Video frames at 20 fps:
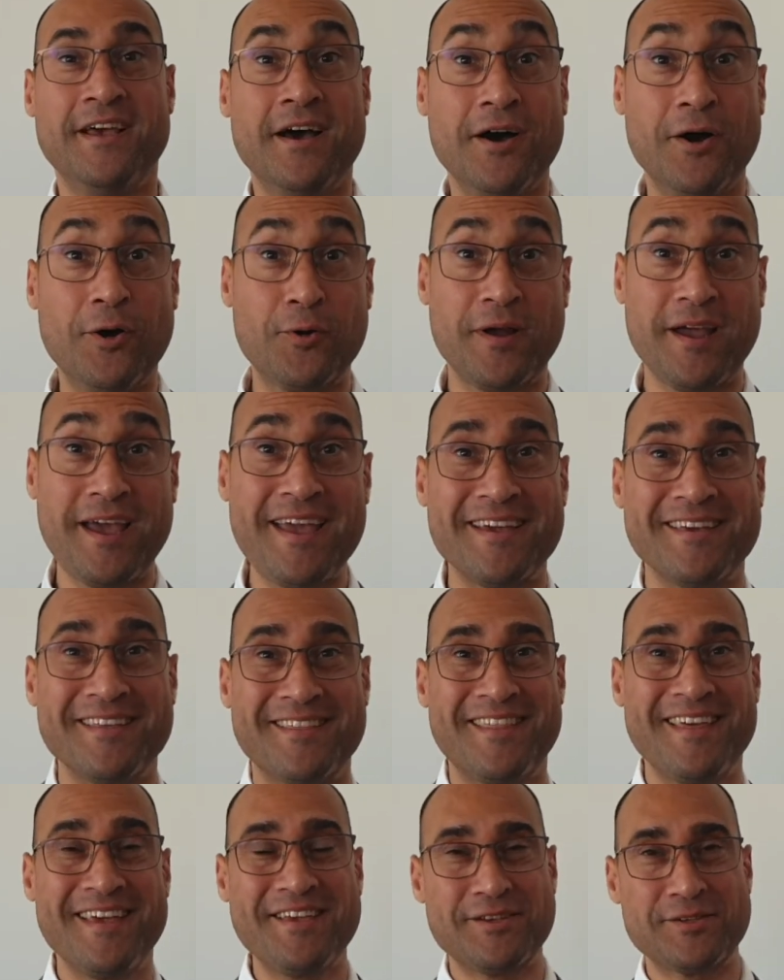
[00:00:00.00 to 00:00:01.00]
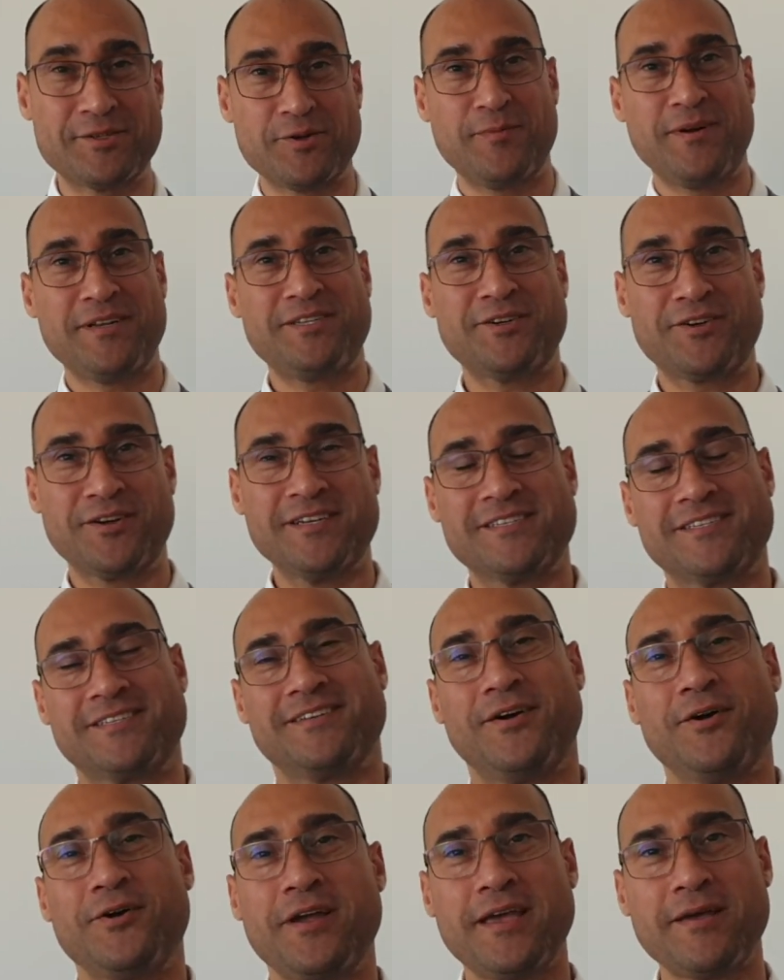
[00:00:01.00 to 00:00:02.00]
Okay, thank you so much,
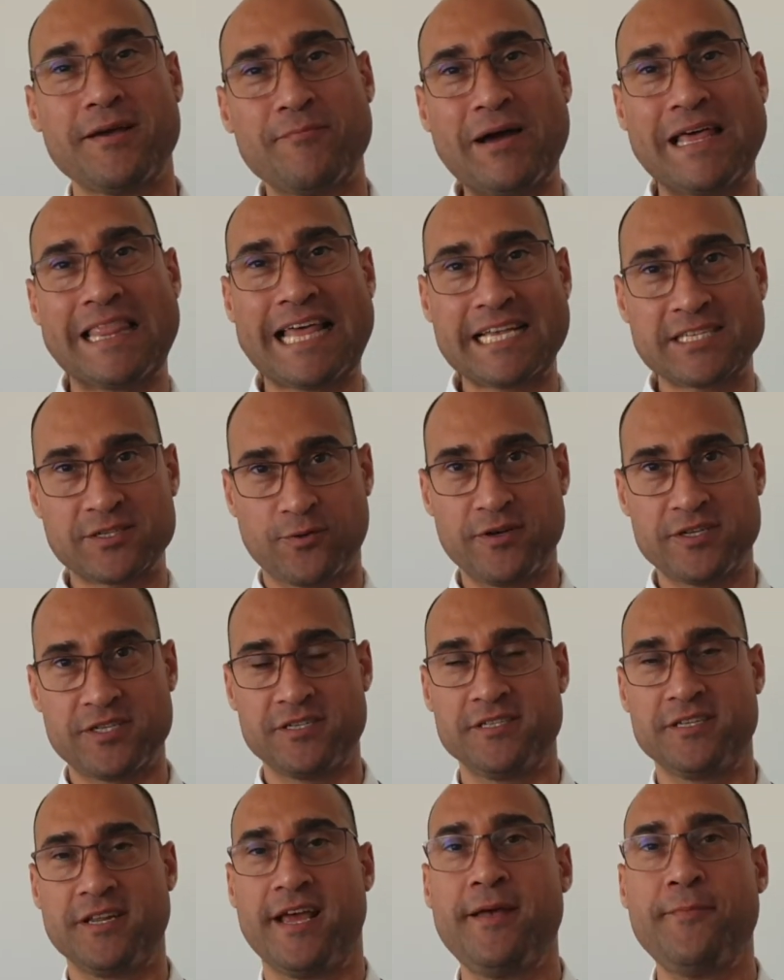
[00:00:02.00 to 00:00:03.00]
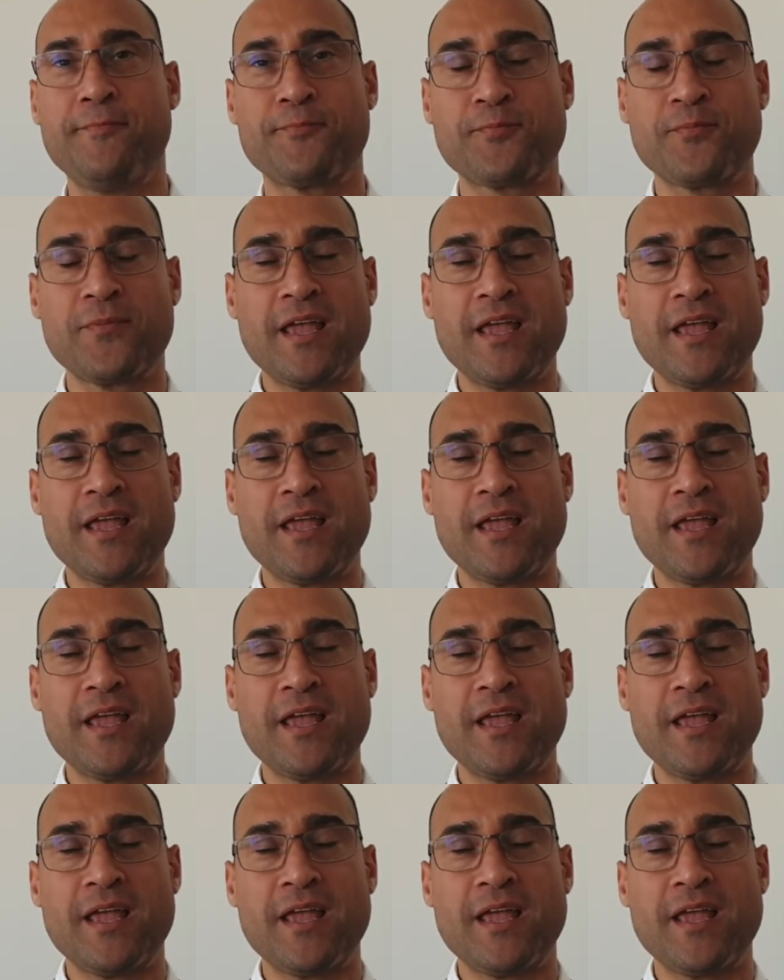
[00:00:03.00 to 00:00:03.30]
Chris. Okay, my last question today